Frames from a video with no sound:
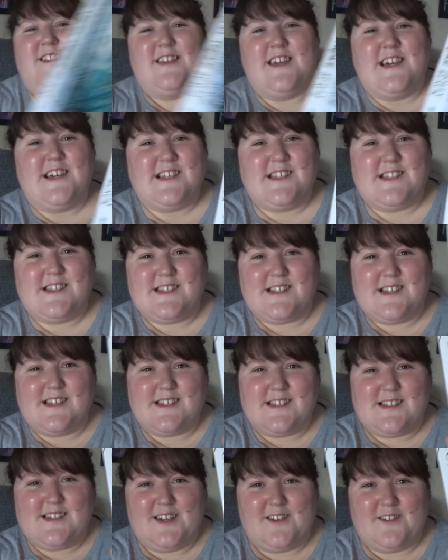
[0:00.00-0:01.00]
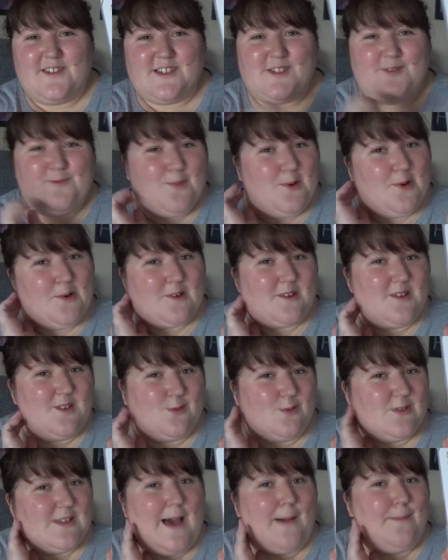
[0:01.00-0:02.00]
this series of books
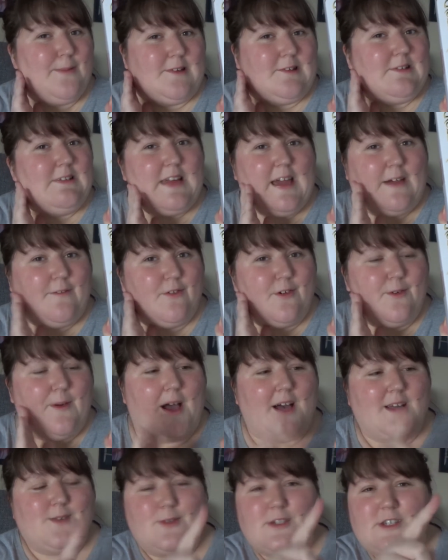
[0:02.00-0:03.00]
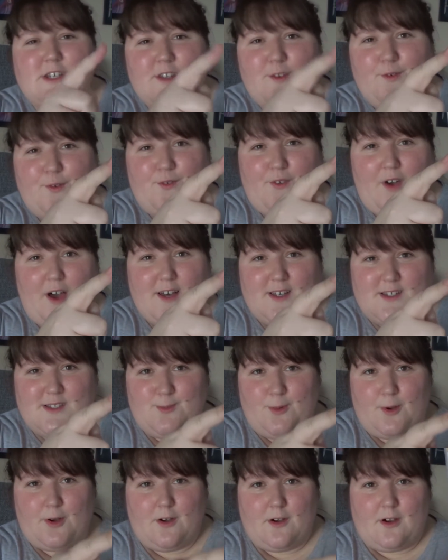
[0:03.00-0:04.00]
was absolutely everywhere especially the first
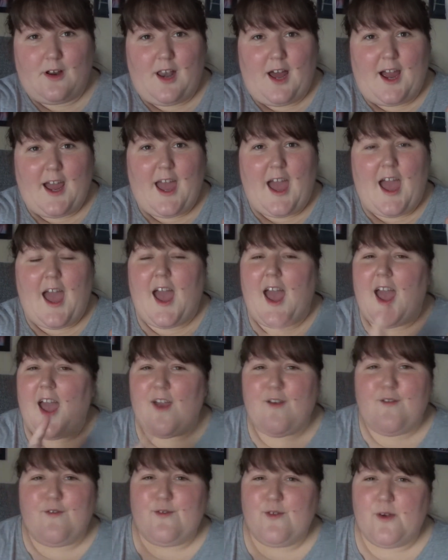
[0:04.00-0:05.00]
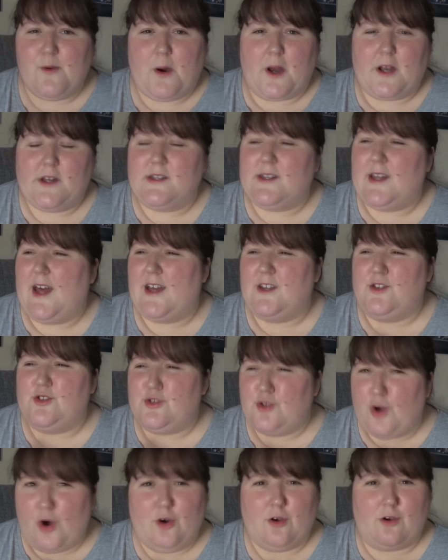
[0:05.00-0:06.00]
book like everyone and their
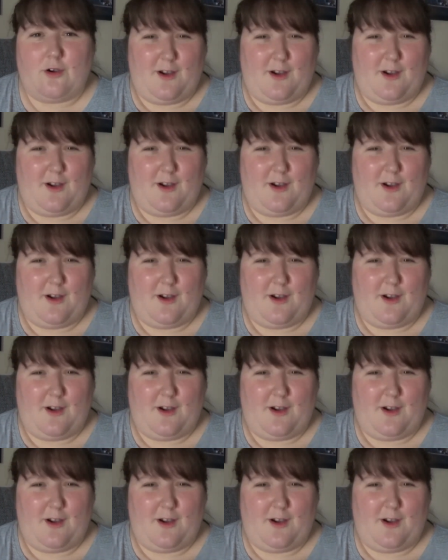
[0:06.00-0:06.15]
dog